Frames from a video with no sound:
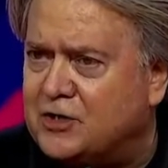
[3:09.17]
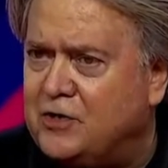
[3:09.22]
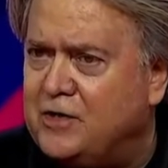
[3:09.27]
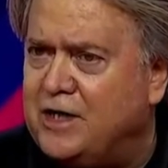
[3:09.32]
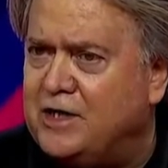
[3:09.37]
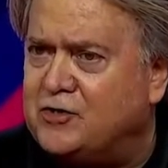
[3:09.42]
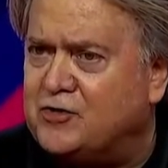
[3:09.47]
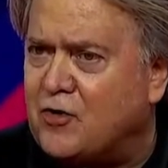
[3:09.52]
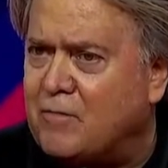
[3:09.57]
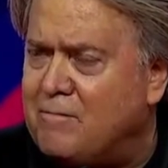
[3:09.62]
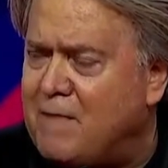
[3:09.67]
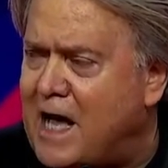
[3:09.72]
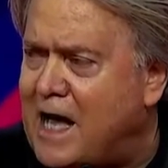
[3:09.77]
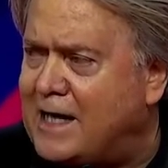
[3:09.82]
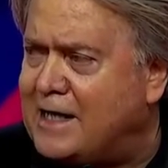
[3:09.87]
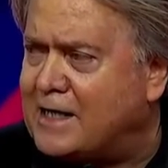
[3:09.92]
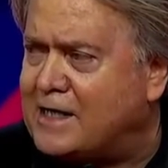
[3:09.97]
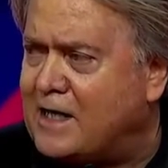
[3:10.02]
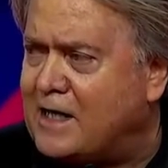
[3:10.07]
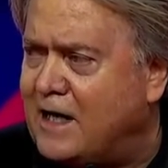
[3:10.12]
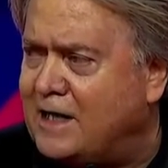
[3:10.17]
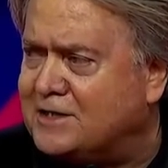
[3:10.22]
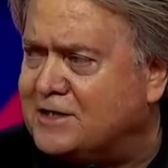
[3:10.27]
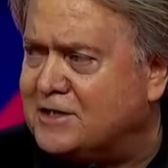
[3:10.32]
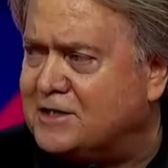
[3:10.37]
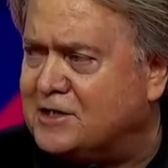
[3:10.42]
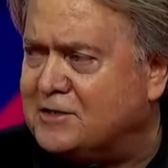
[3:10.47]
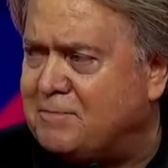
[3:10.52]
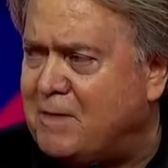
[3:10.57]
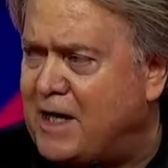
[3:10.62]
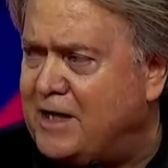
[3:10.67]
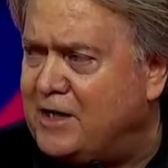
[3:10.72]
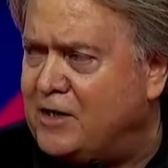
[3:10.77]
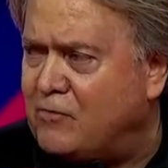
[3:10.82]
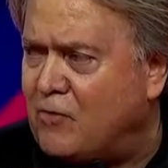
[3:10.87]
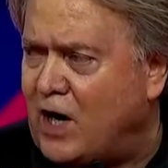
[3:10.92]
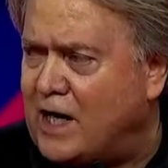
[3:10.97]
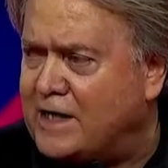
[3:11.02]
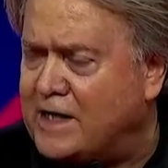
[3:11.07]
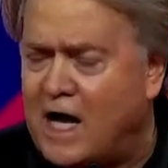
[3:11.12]
You need dramatic cuts in spending
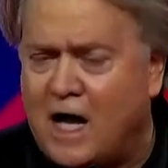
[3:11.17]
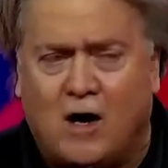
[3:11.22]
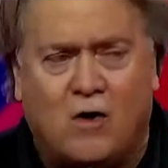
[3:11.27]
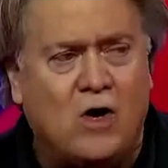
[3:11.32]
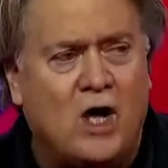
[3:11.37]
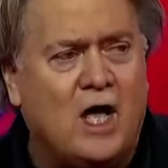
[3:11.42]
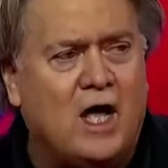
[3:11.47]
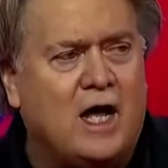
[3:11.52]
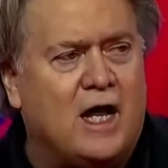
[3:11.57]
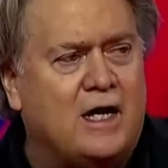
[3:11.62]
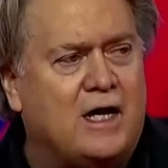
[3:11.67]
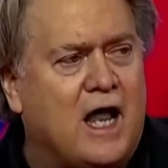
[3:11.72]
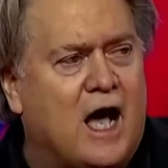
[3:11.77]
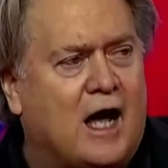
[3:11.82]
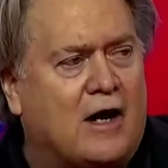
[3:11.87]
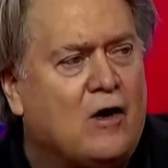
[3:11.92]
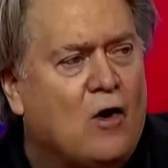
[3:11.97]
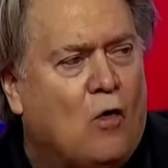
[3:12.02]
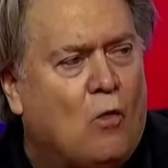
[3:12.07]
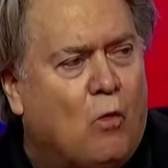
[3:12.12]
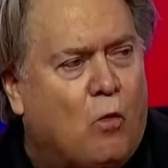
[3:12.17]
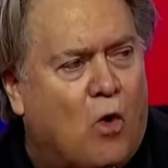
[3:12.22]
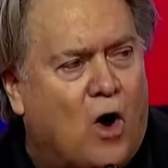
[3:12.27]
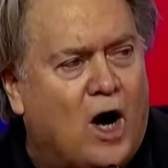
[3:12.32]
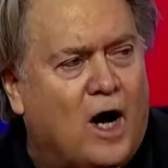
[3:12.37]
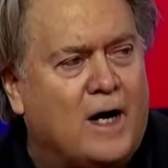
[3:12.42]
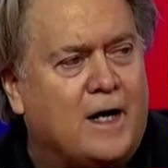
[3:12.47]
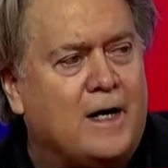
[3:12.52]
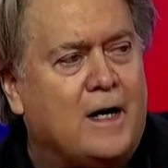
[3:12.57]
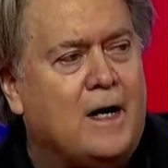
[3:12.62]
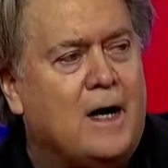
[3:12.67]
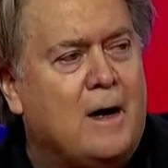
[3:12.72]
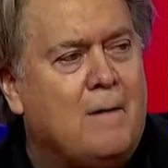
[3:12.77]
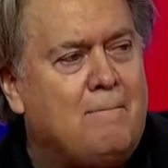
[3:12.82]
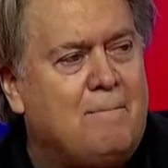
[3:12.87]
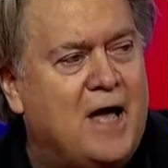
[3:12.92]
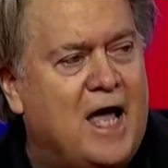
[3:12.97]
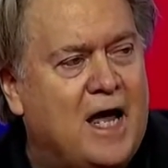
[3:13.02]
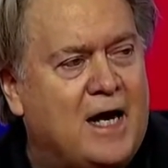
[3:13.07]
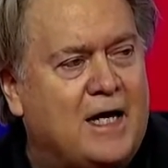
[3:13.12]
right now, and not 1
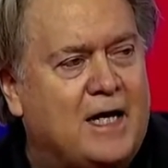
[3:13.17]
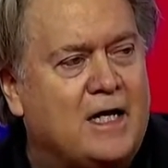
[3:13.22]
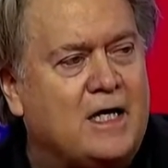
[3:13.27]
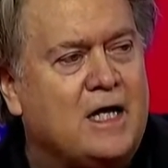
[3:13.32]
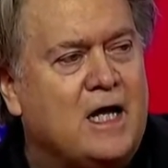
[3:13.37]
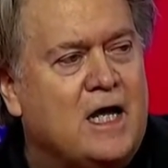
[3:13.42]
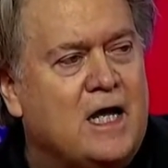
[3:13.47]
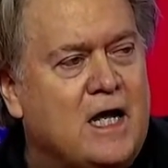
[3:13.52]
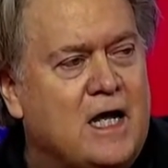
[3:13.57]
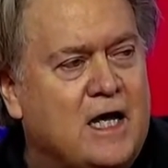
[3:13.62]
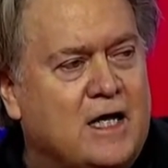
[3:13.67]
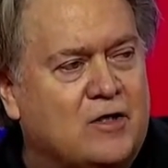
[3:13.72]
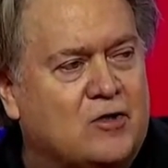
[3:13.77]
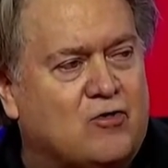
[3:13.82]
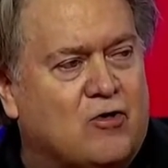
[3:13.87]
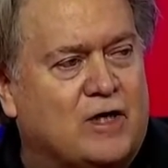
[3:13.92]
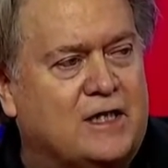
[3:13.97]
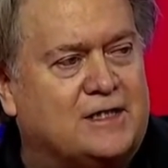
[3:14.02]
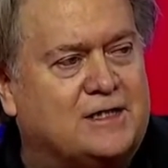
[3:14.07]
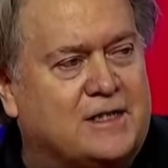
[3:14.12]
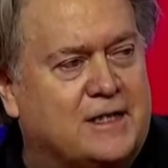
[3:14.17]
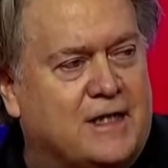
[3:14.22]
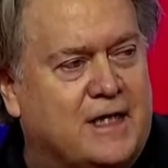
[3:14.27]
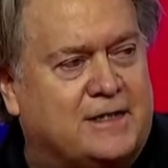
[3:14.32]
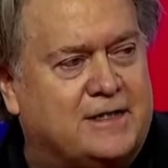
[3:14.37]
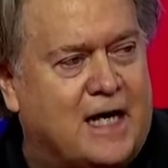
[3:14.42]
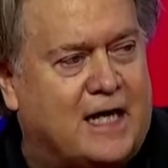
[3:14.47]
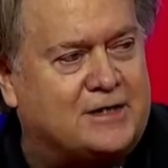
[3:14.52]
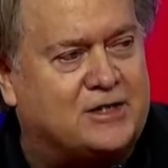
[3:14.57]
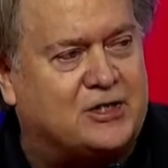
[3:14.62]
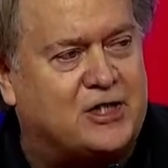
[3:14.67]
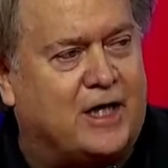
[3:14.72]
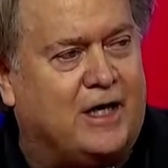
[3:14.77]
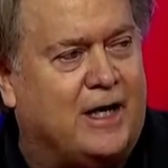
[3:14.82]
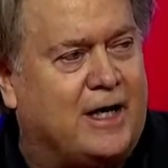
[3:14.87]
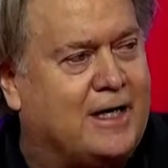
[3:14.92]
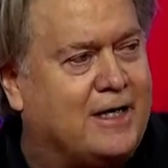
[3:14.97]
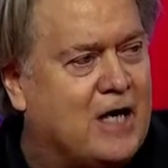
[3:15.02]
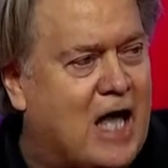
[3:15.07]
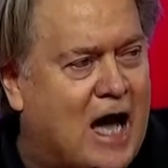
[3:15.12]
penny increase to the debt
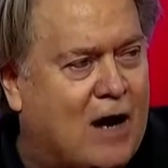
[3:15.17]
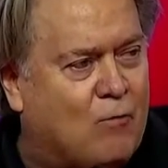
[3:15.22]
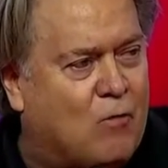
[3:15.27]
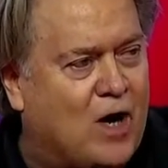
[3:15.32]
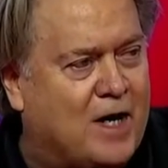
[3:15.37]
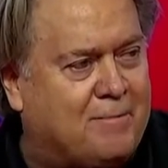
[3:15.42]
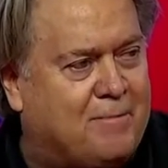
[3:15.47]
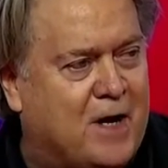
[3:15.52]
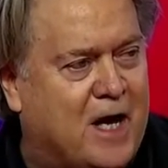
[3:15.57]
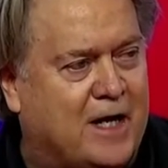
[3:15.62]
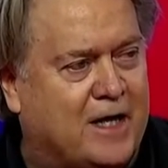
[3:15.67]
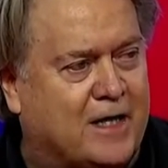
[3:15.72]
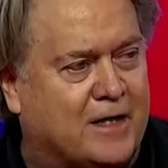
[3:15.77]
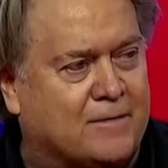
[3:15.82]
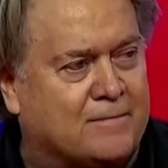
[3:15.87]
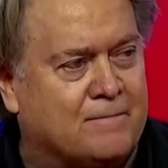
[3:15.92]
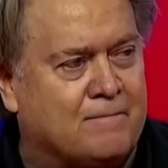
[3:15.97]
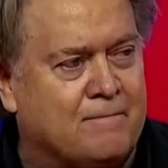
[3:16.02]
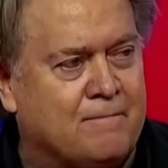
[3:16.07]
ceiling, not 1 penny.